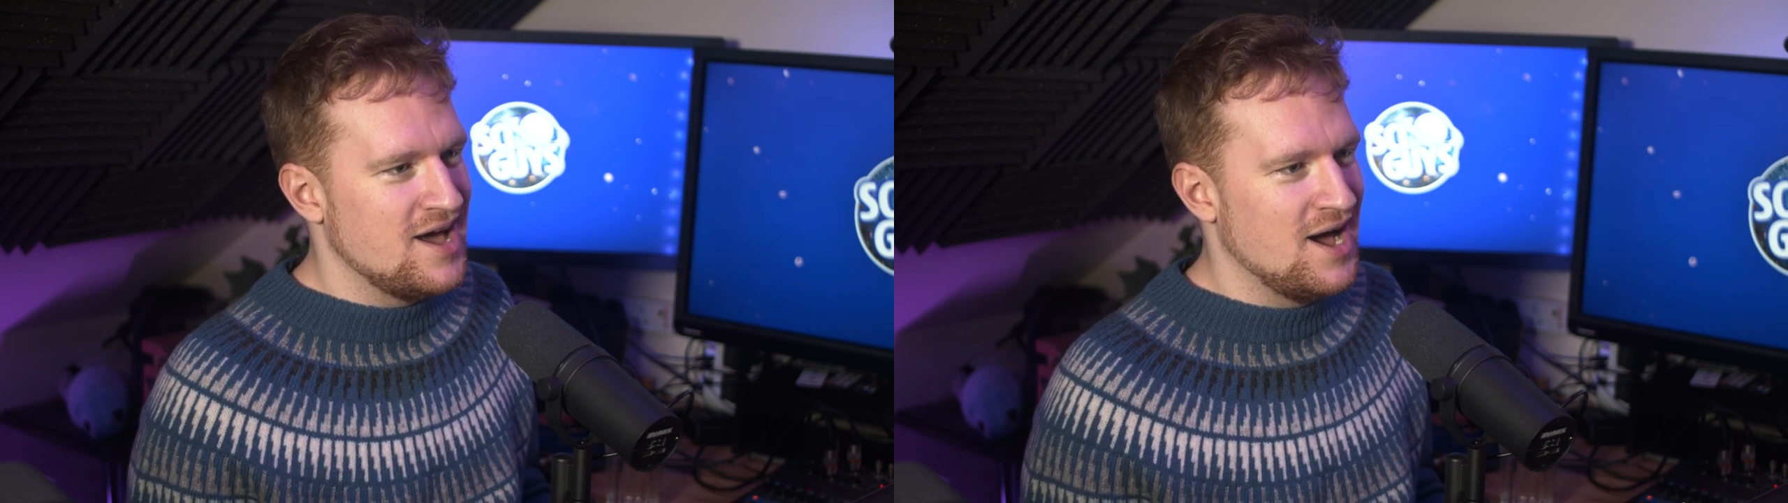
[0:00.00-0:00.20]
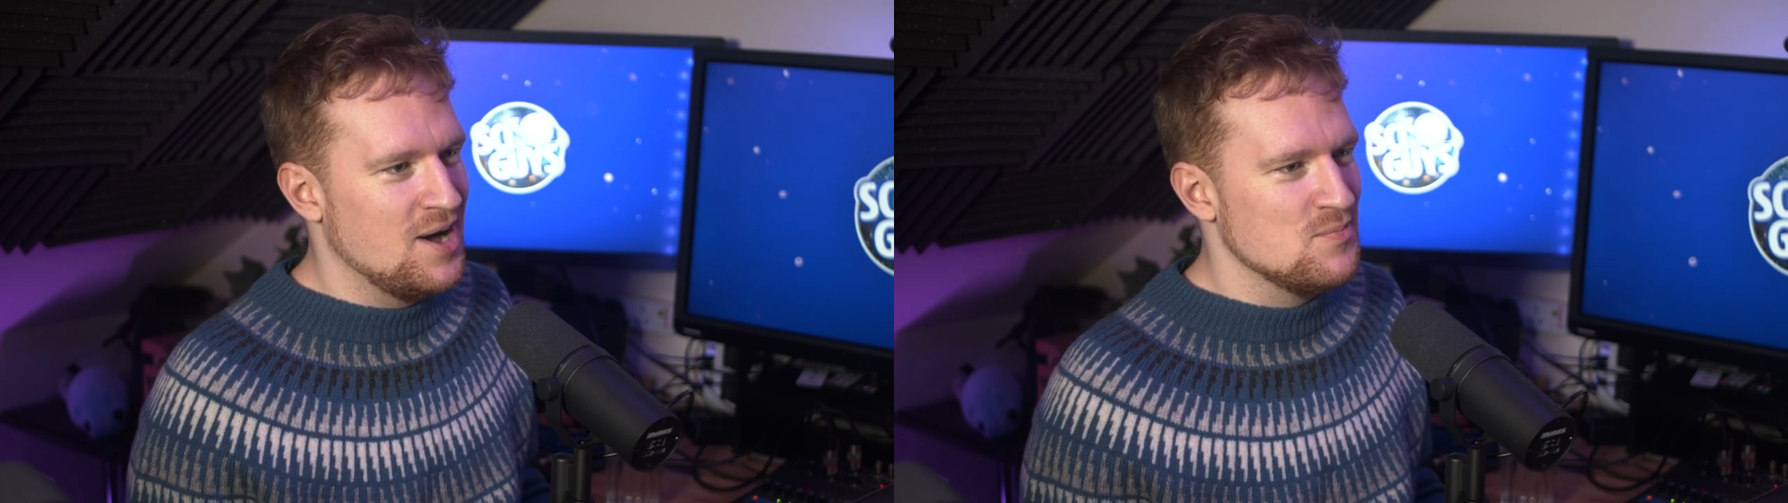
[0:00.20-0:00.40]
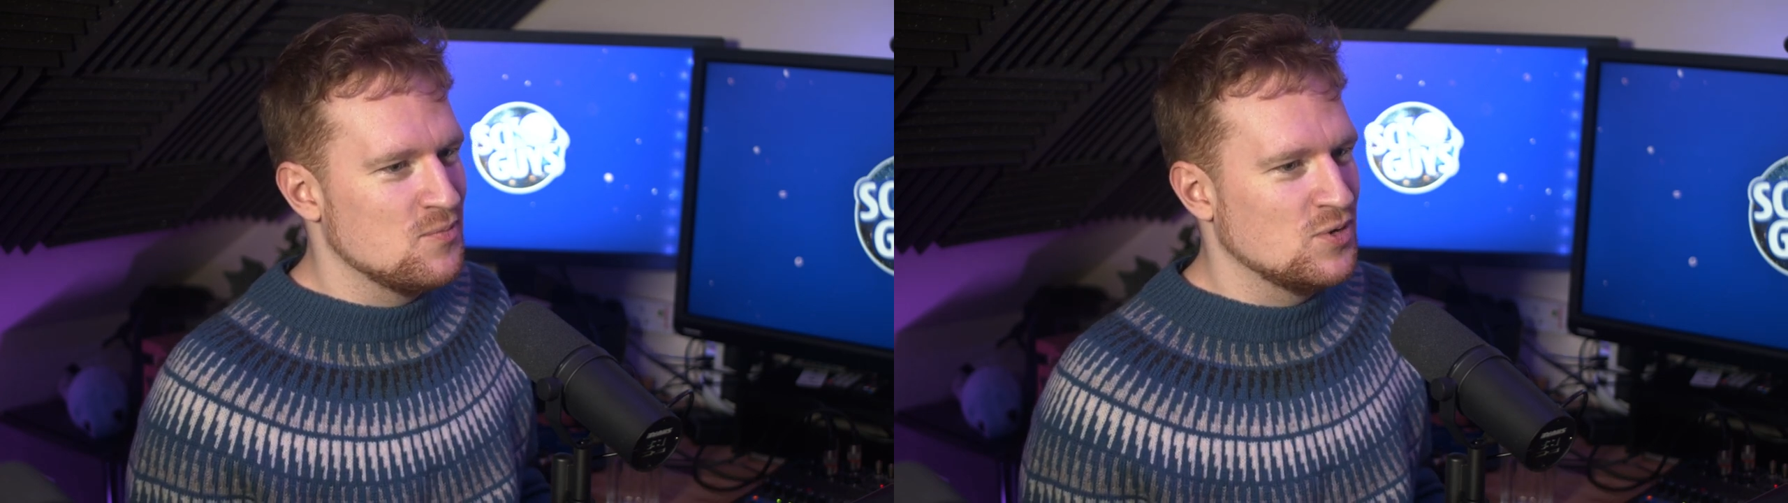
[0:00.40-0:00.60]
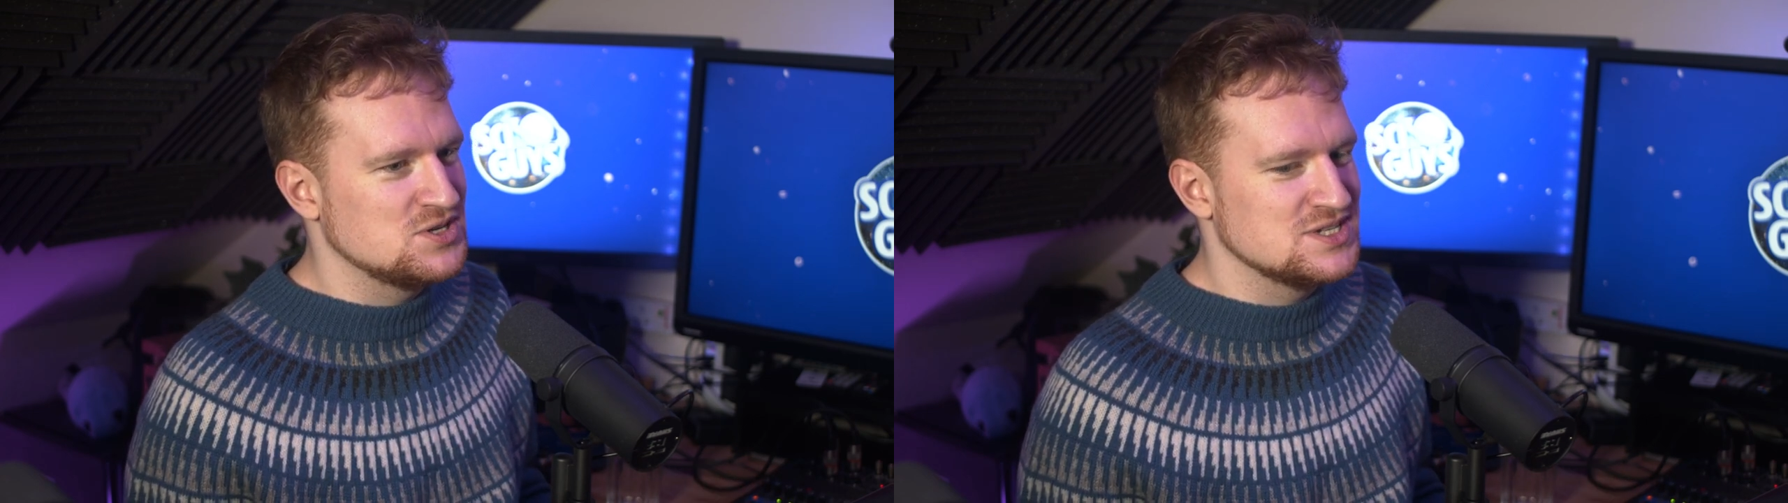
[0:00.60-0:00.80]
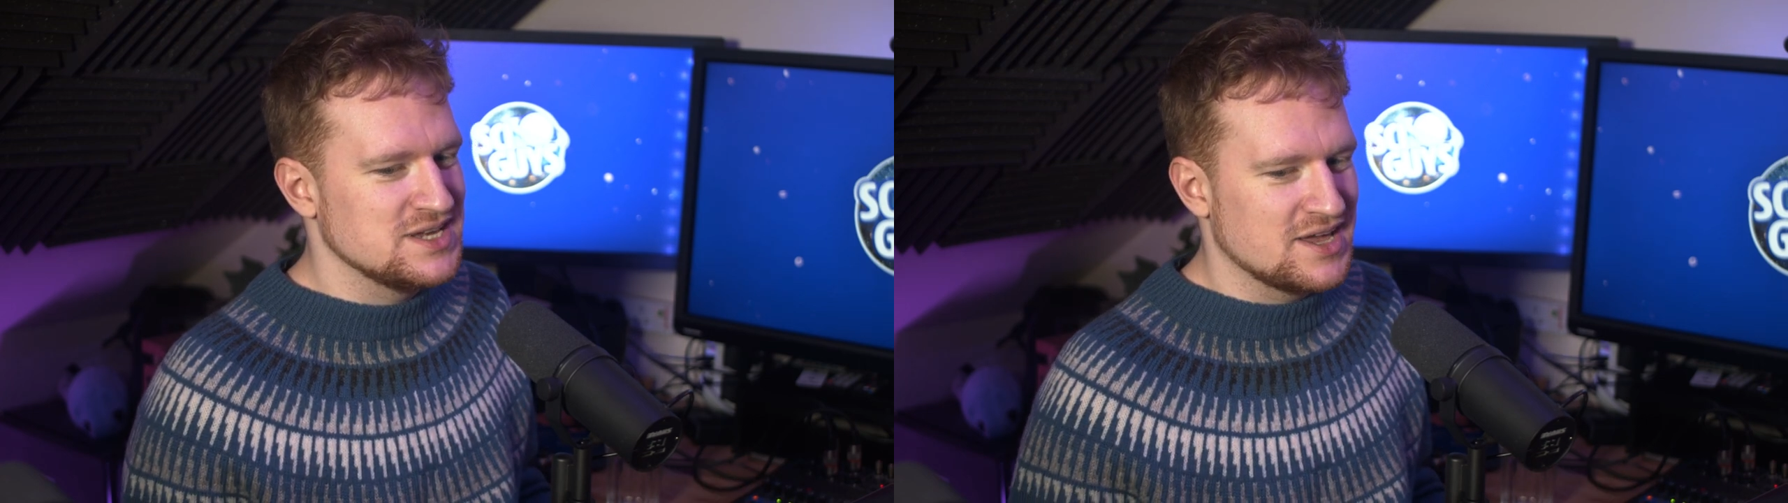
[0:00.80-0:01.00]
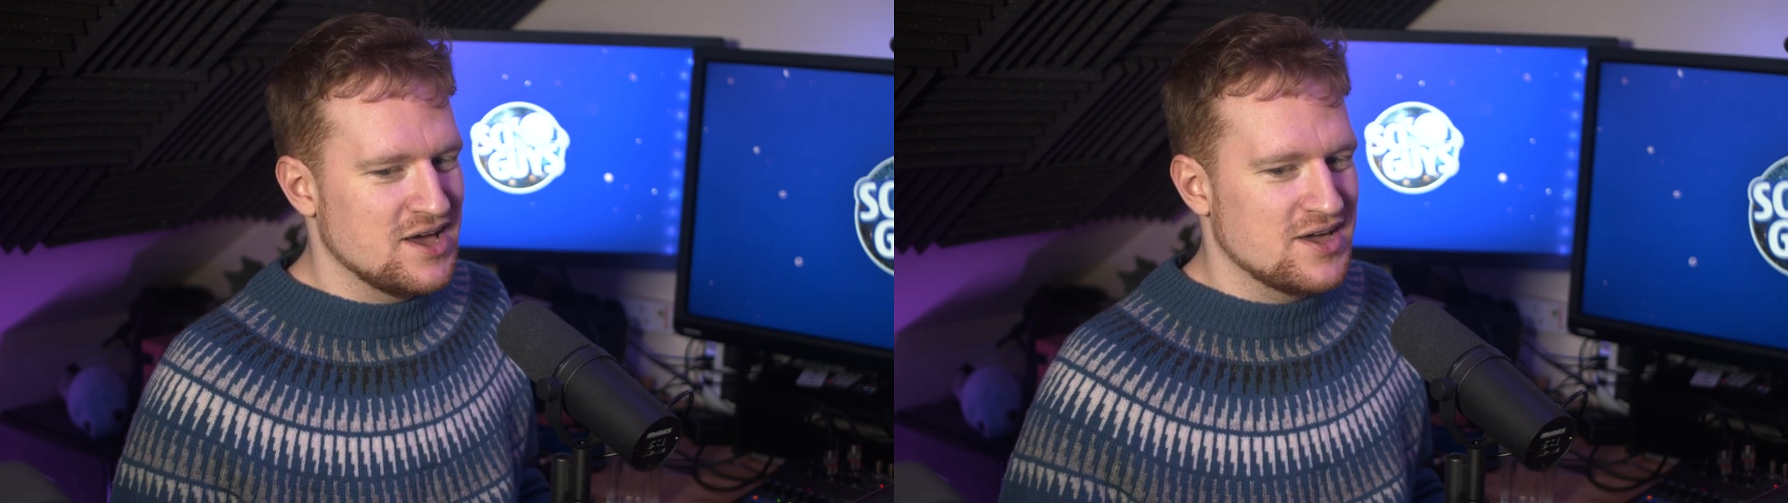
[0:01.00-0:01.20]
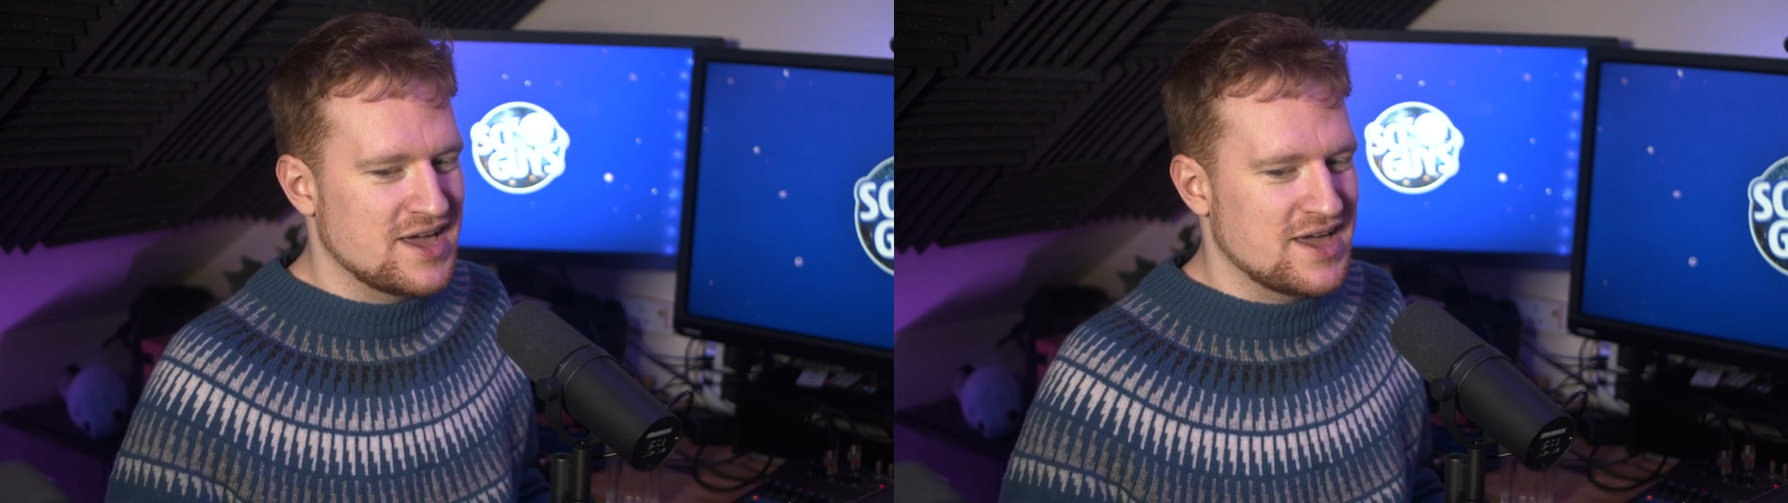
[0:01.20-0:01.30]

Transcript: Um, which is like